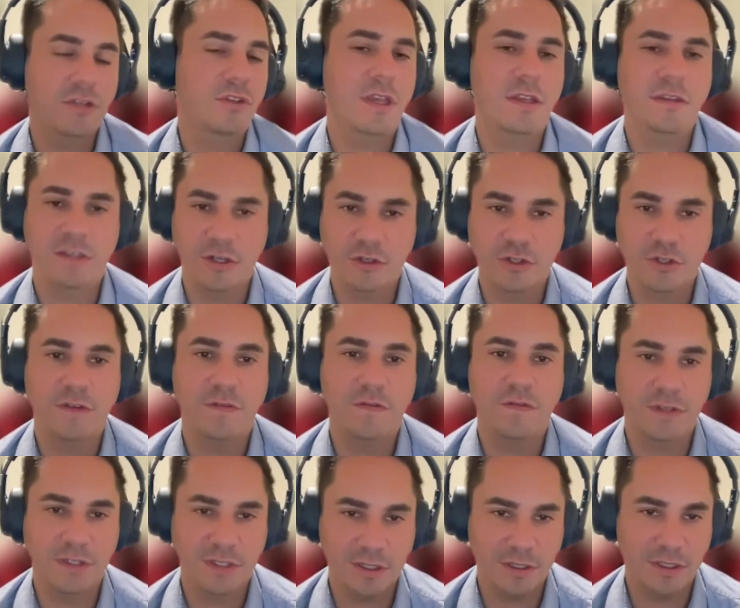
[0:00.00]
essentially
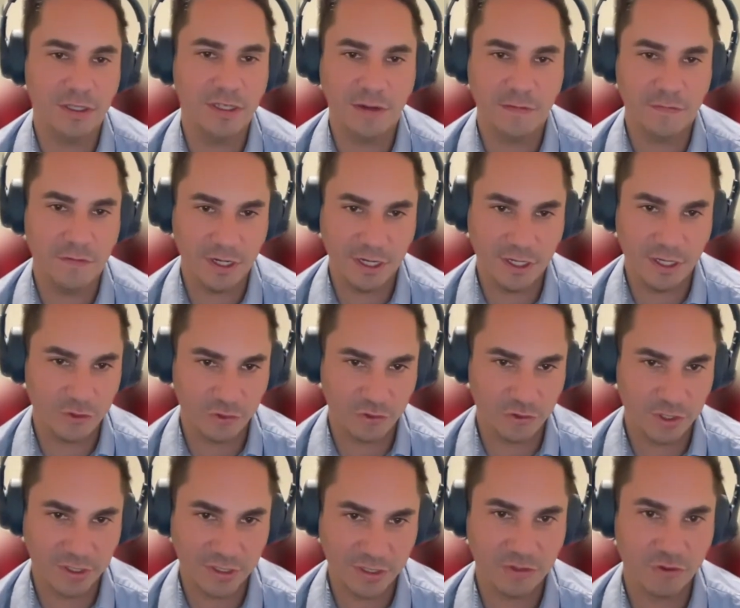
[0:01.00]
facilitate financial
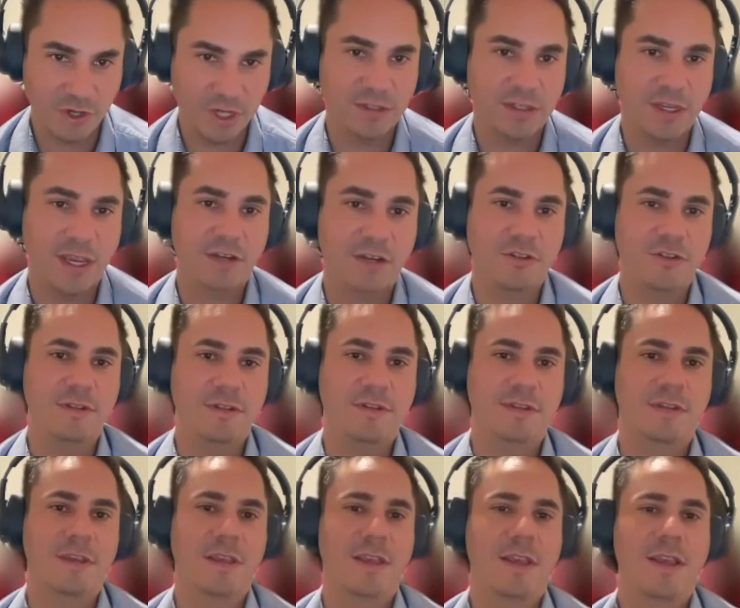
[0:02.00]
transactions.
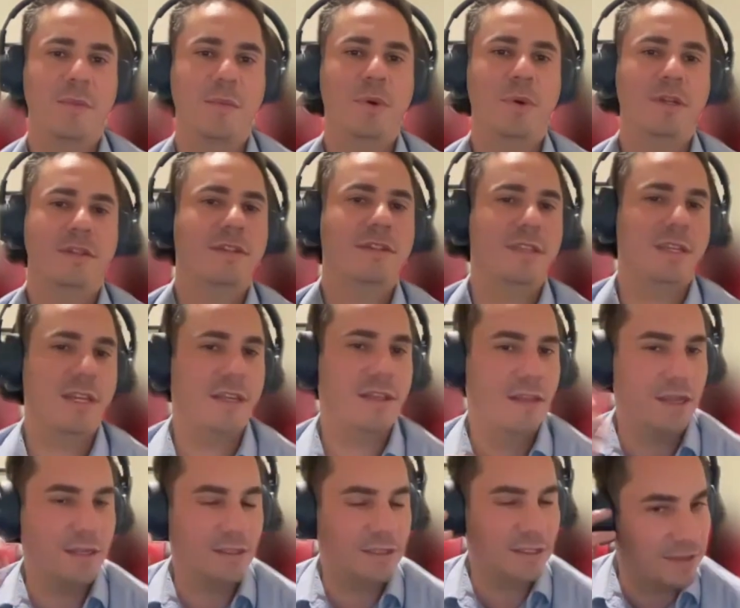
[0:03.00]
But seeing
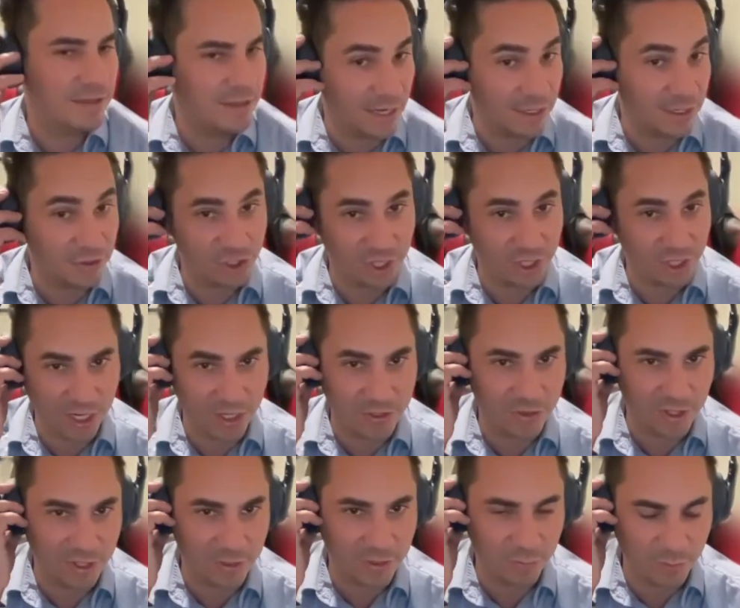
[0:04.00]
that change, I
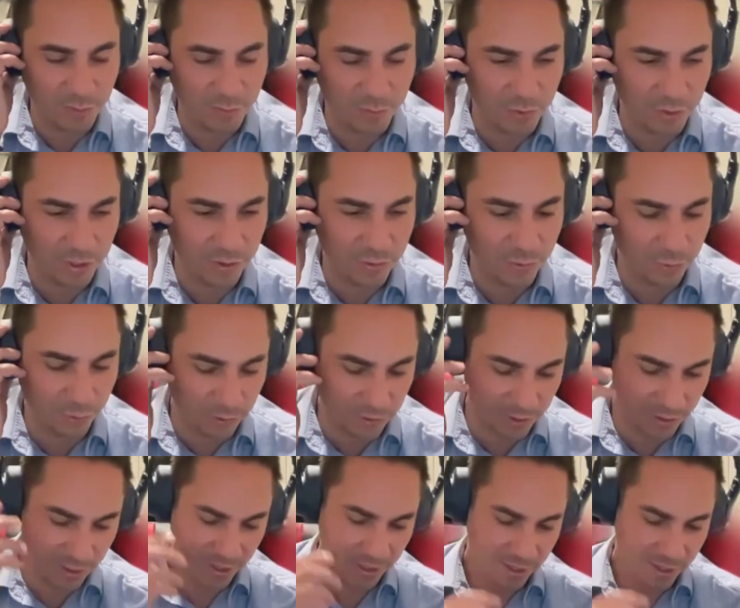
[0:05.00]
think, would be pretty cool.